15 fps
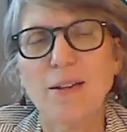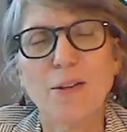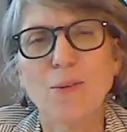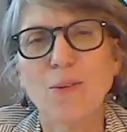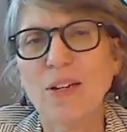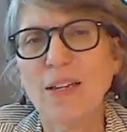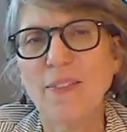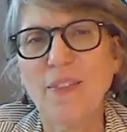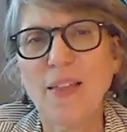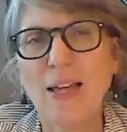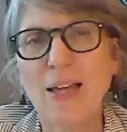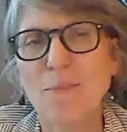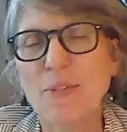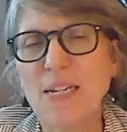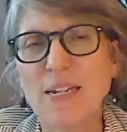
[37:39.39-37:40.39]
look at
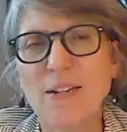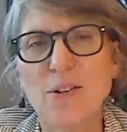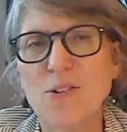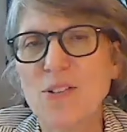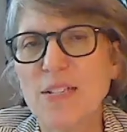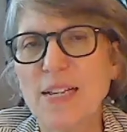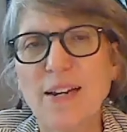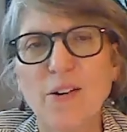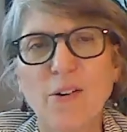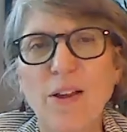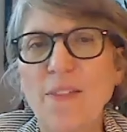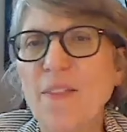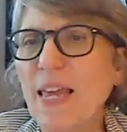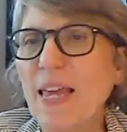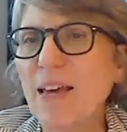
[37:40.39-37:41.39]
them 10 years later
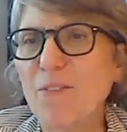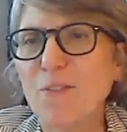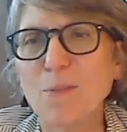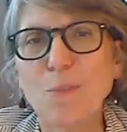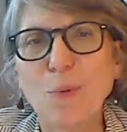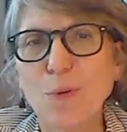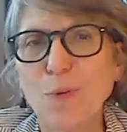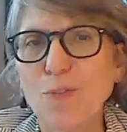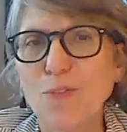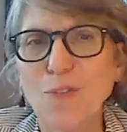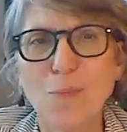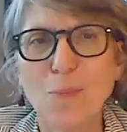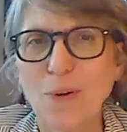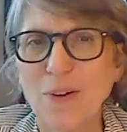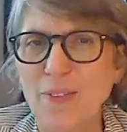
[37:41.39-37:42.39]
and they haven't moved
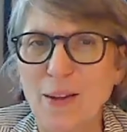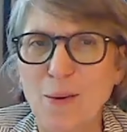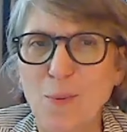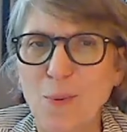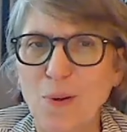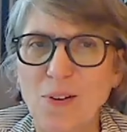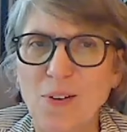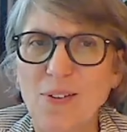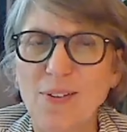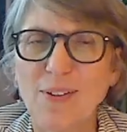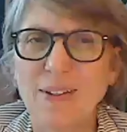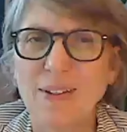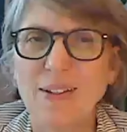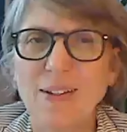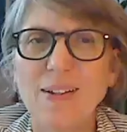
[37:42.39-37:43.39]
from where they were,
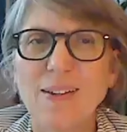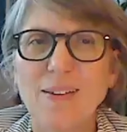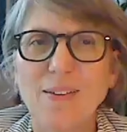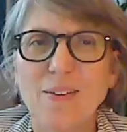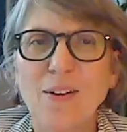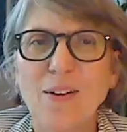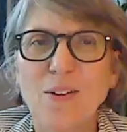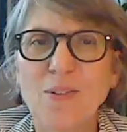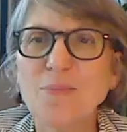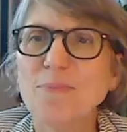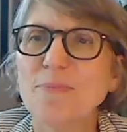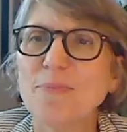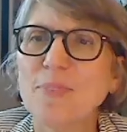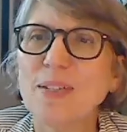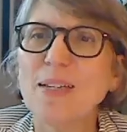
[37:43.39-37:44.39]
you know?
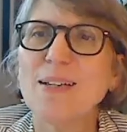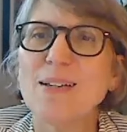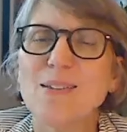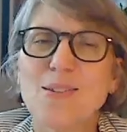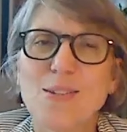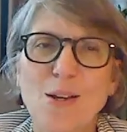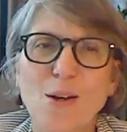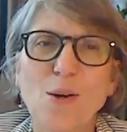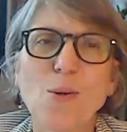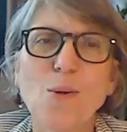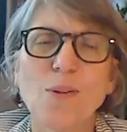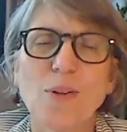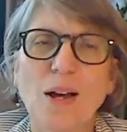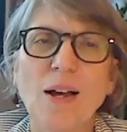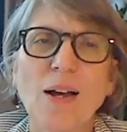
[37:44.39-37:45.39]

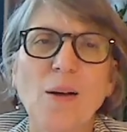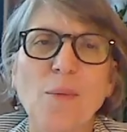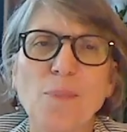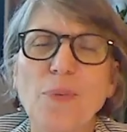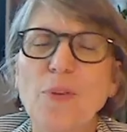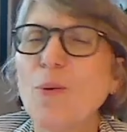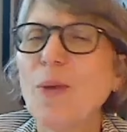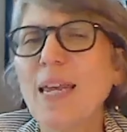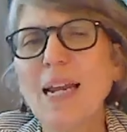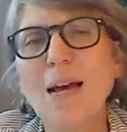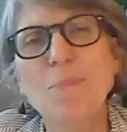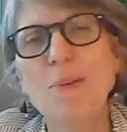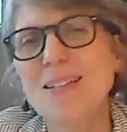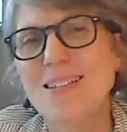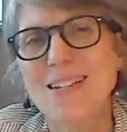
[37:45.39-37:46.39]
So you cannot
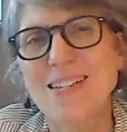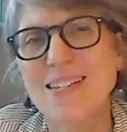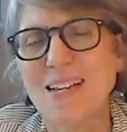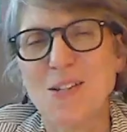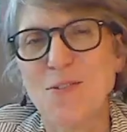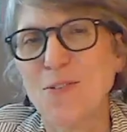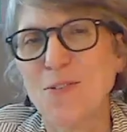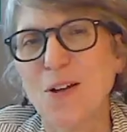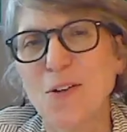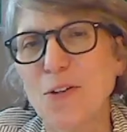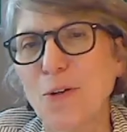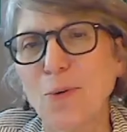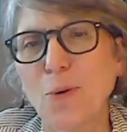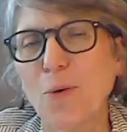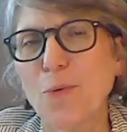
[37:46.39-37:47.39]
be successful on
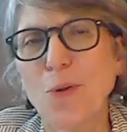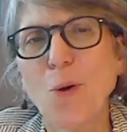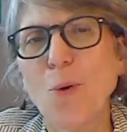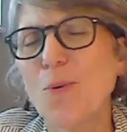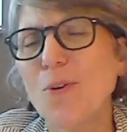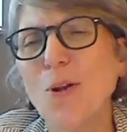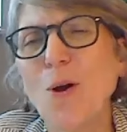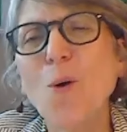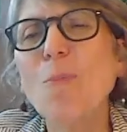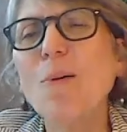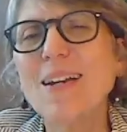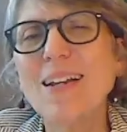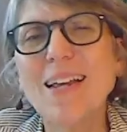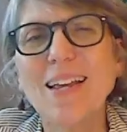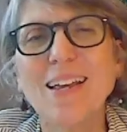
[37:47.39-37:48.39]
your own.
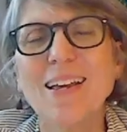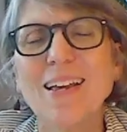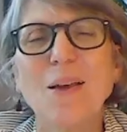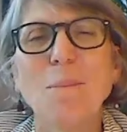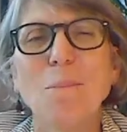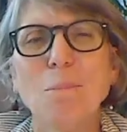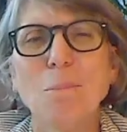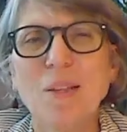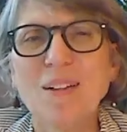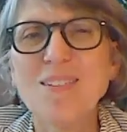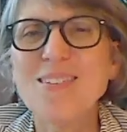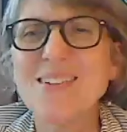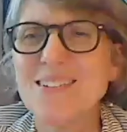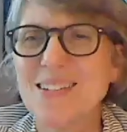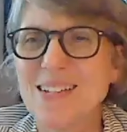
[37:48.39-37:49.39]
Nobody
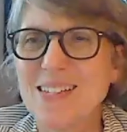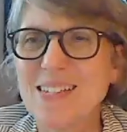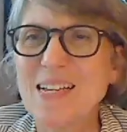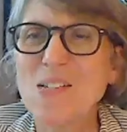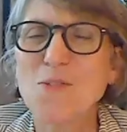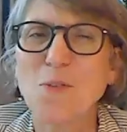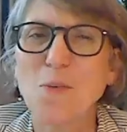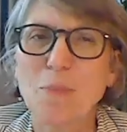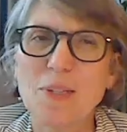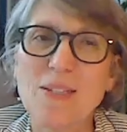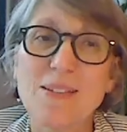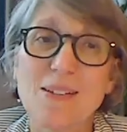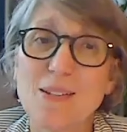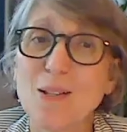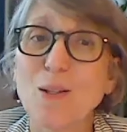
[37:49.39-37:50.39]
builds a successful
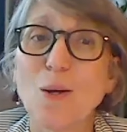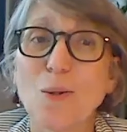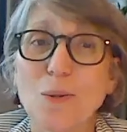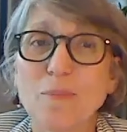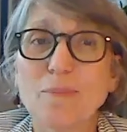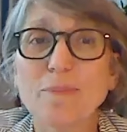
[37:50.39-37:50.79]
business alone.